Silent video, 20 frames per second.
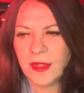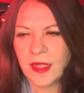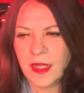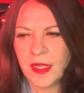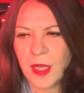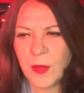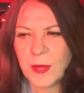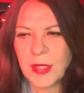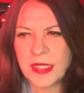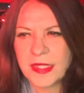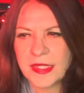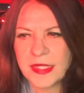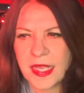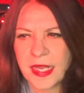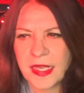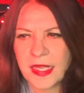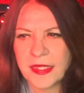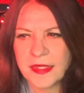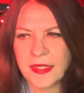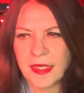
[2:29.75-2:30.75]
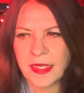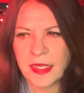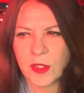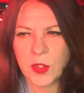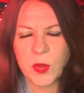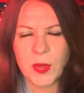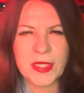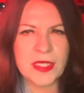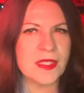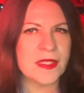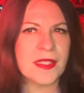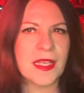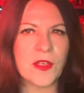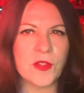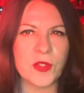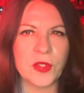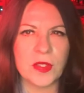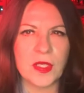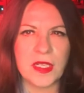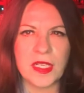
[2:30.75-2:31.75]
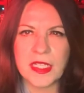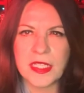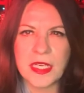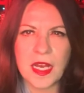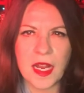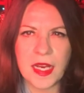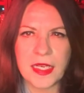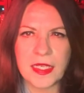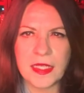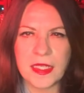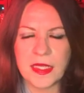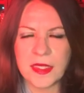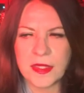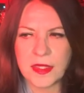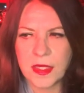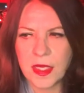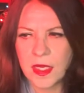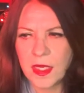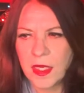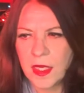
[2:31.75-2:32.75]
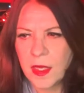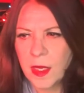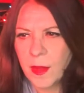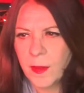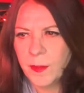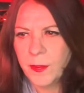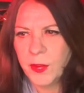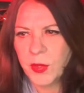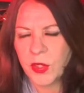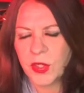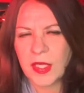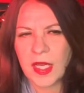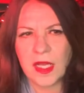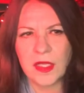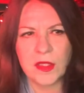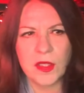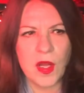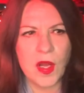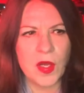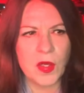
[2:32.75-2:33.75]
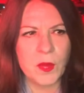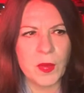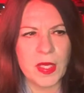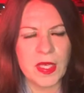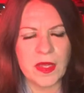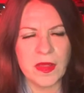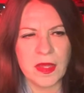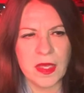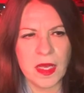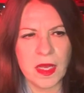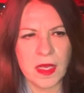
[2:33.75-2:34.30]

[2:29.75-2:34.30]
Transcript: I would say it's like a quintessential kind of 90s book, along with